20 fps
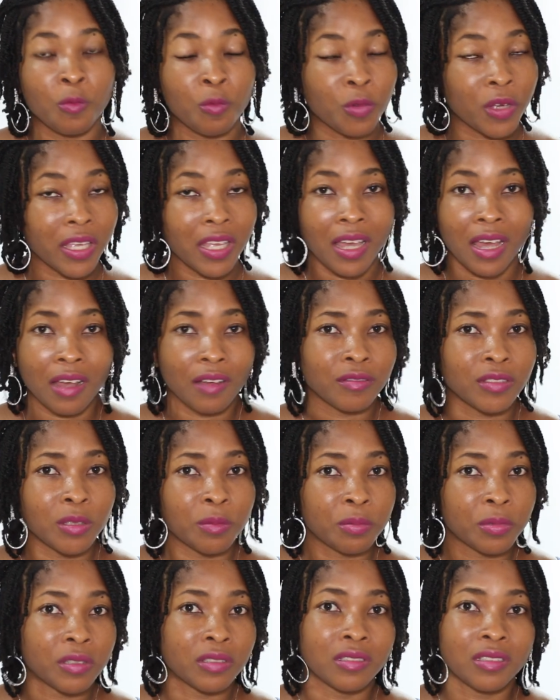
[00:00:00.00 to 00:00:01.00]
we have to
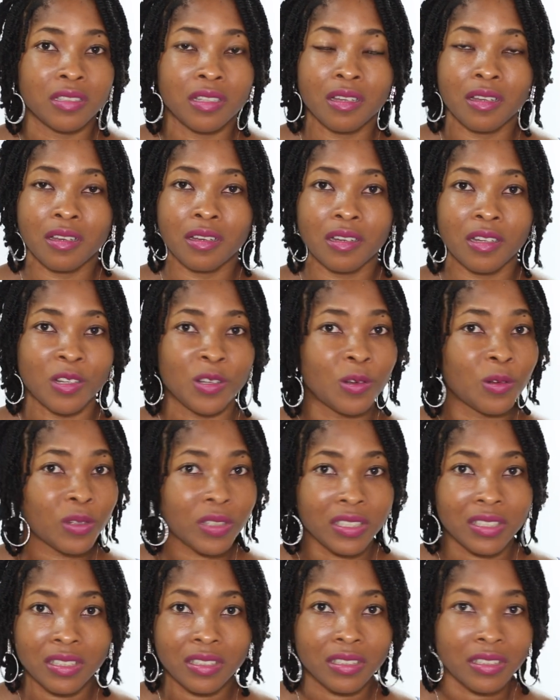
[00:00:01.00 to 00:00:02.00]
put
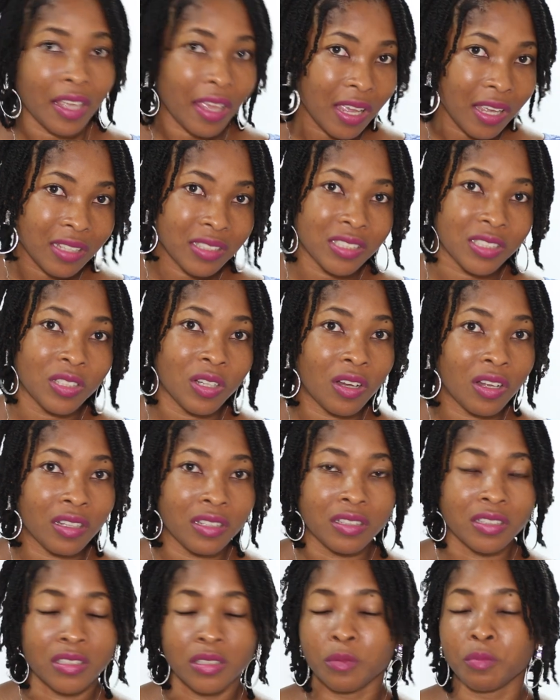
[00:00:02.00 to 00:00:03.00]
close to
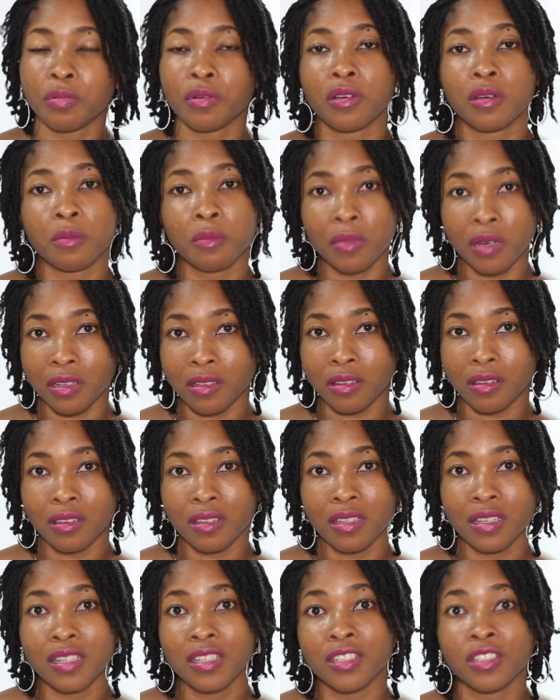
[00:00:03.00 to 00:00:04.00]
$80 per month
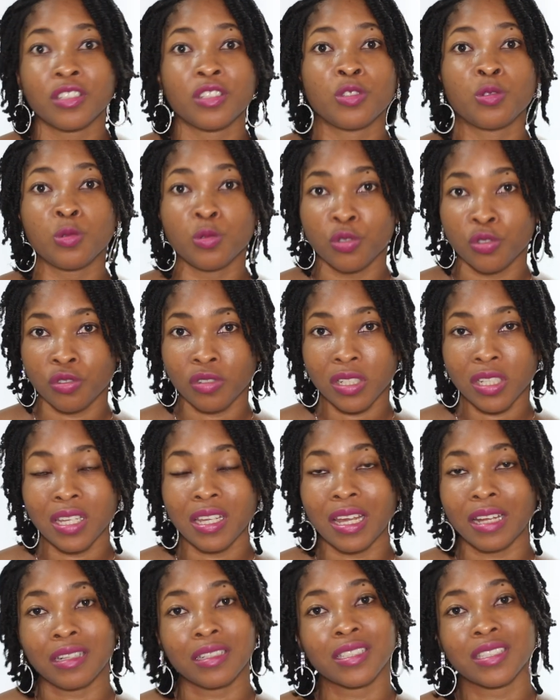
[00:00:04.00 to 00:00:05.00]
usually,
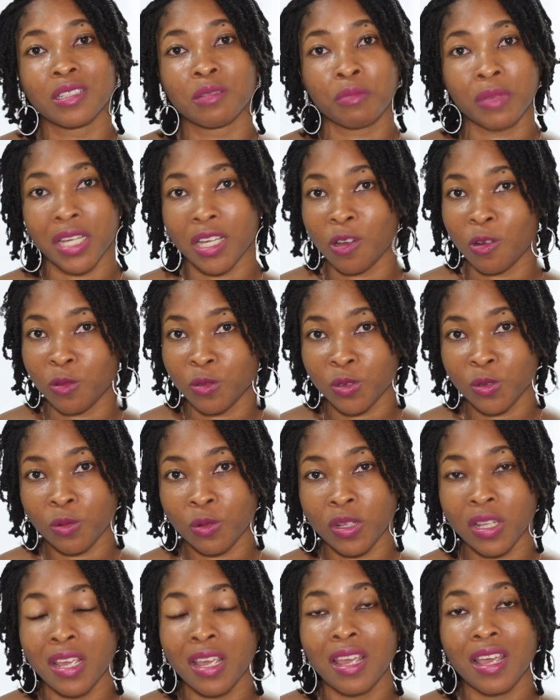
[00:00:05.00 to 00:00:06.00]
at least in my
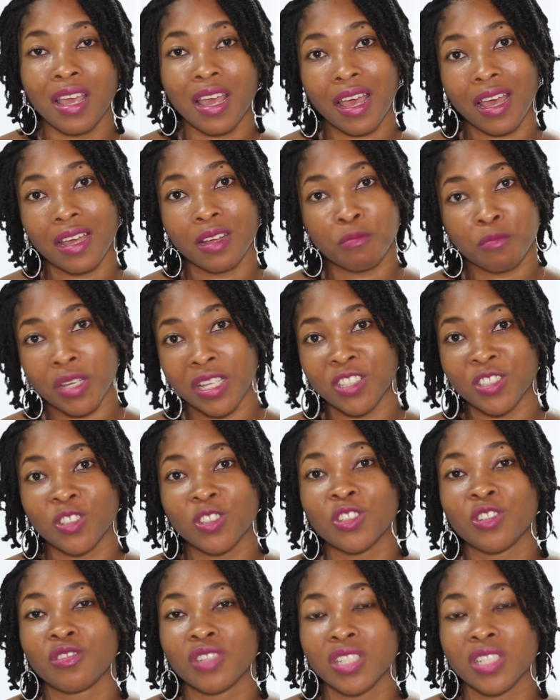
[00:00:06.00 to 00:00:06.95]
household, and based on the